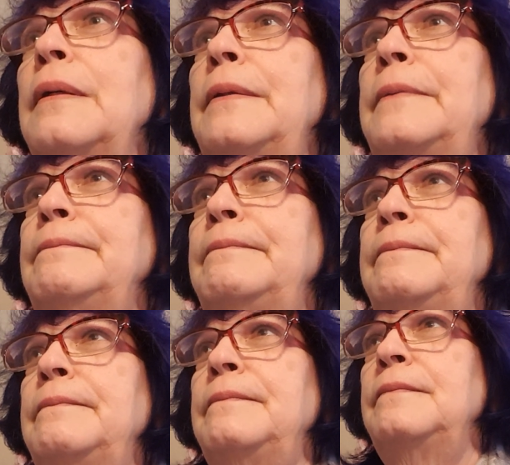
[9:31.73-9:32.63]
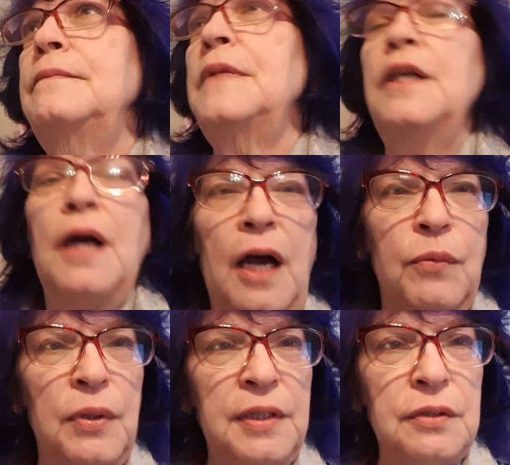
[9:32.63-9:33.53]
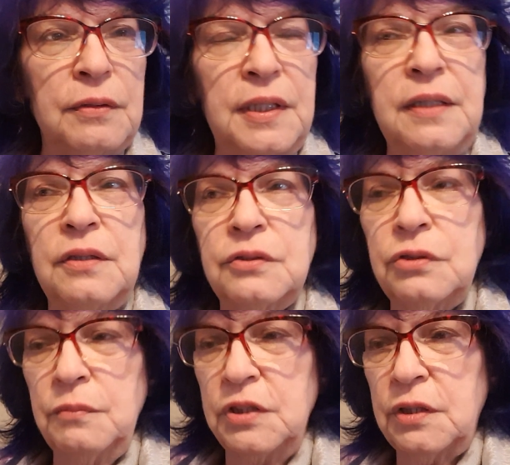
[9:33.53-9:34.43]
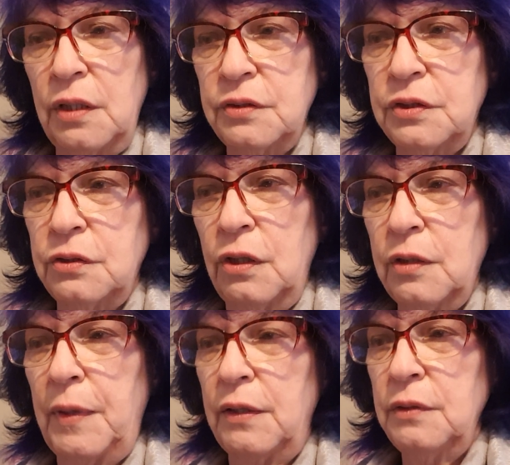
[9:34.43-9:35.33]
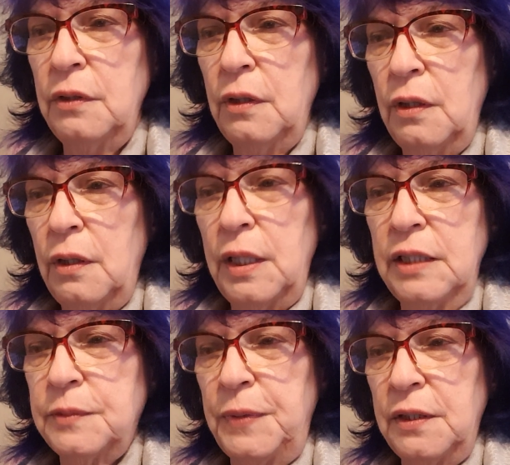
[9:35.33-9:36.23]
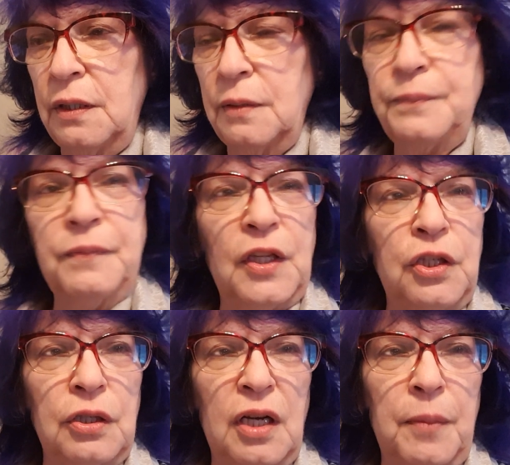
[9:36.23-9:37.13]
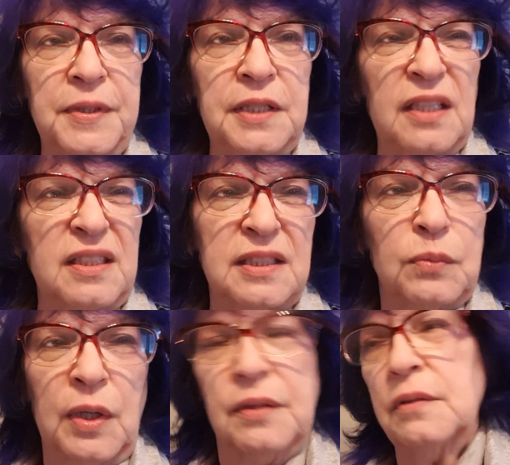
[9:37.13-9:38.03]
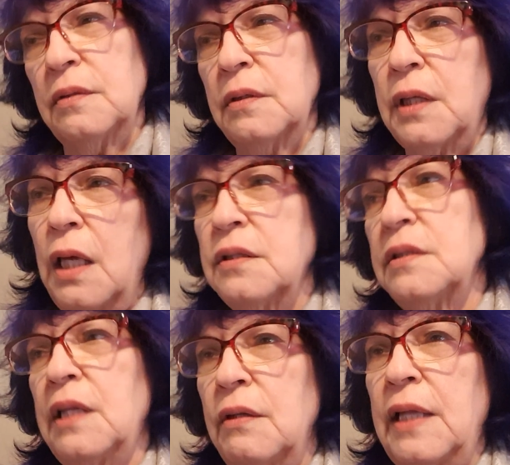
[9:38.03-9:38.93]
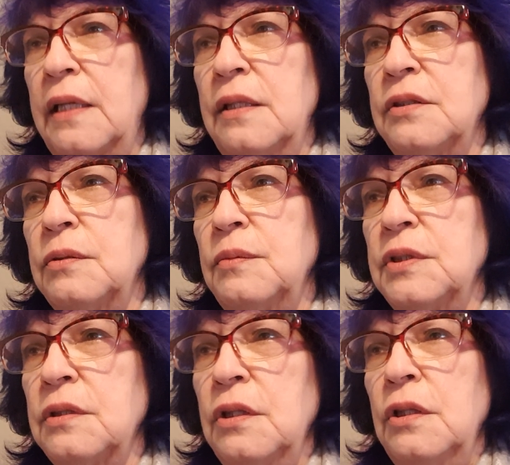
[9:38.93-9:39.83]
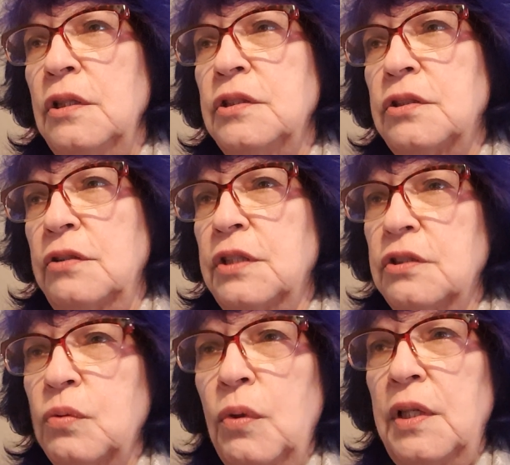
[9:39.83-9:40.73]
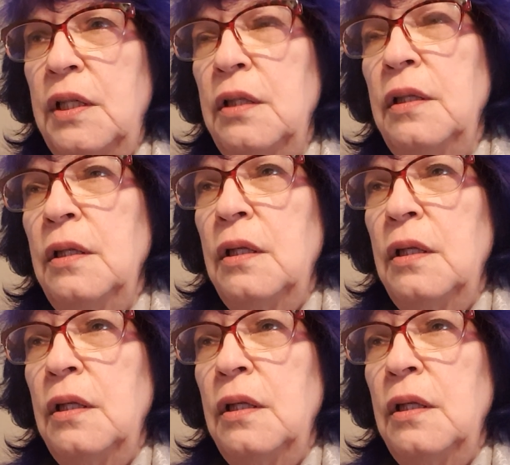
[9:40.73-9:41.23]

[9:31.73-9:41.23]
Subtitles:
I really don't think there's too much else to talk about. It's been, up and down in this weather in Kansas, how that is. Starts at 20.